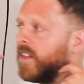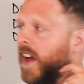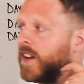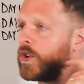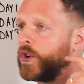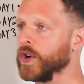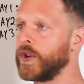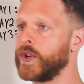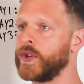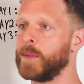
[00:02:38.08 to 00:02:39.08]
that
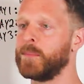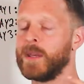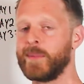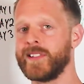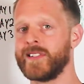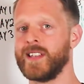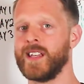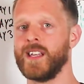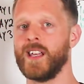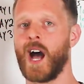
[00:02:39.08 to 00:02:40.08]
good
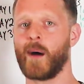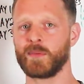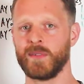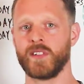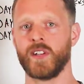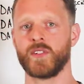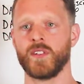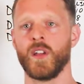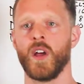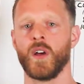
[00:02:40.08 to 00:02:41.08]
PPC
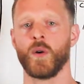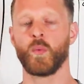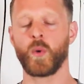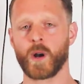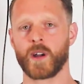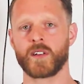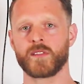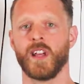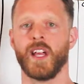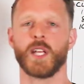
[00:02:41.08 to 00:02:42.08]
optimization
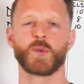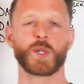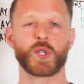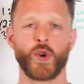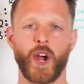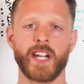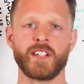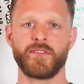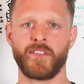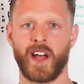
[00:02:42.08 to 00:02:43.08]
works is we're trying
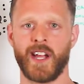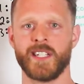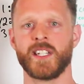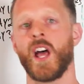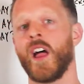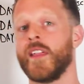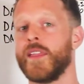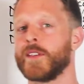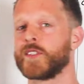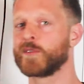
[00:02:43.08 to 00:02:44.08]
to find
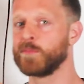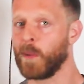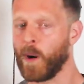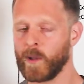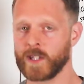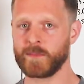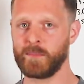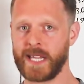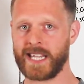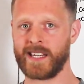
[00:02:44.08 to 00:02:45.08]
the smallest
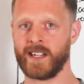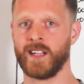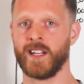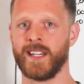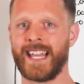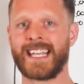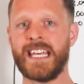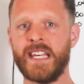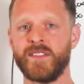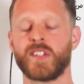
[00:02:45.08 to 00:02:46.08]
bid
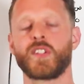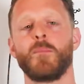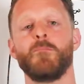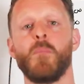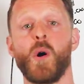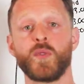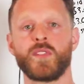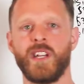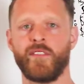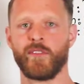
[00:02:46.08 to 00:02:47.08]
that gives us the
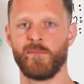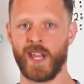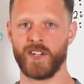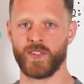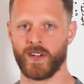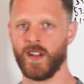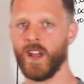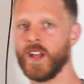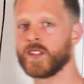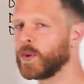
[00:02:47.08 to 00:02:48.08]
most information.
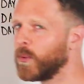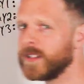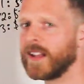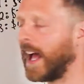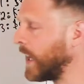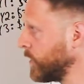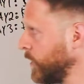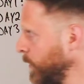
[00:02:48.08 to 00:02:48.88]
So what does that actually